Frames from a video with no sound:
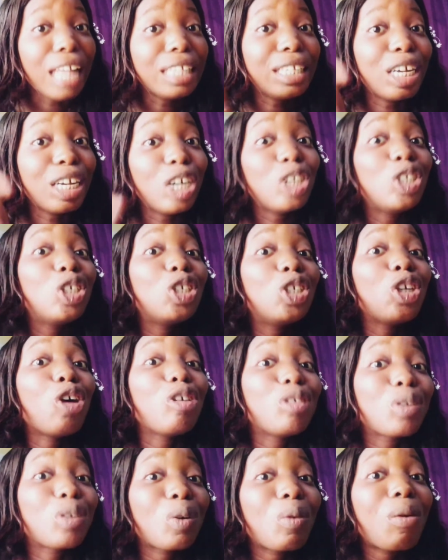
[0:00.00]
The
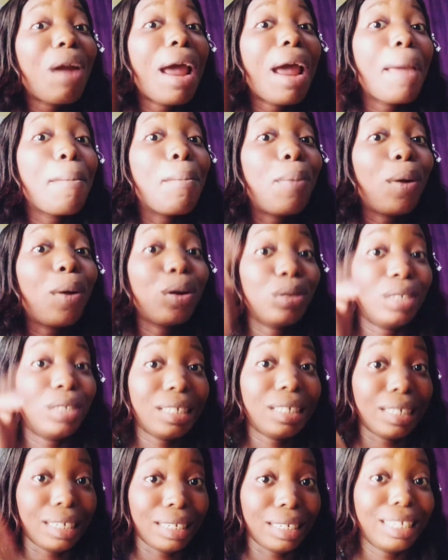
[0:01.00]
subscribe
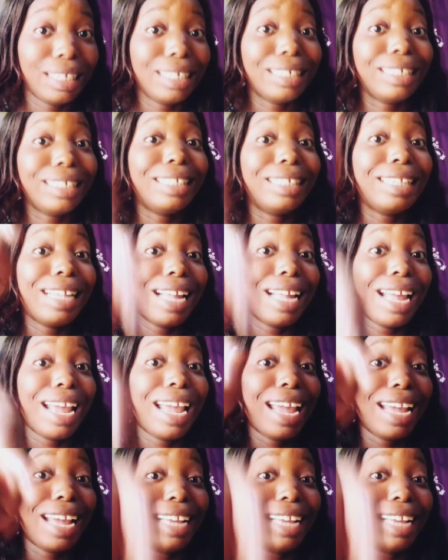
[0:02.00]
button is there.